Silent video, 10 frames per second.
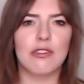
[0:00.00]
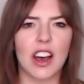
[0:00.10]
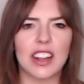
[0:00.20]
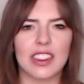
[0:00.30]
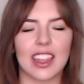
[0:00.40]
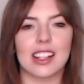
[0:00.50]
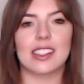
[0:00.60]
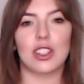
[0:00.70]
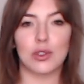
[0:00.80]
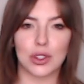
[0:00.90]
fun things
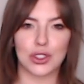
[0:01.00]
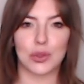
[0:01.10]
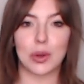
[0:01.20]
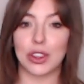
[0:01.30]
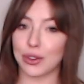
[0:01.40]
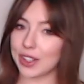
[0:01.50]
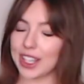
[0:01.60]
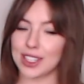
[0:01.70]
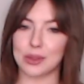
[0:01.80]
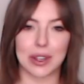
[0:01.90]
that you can do with your
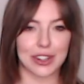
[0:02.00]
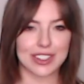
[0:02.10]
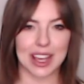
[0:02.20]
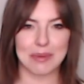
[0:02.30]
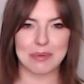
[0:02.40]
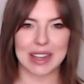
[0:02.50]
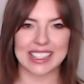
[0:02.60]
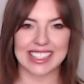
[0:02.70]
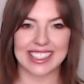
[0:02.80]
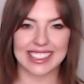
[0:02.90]
kids while you're diamond
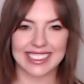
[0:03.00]
painting.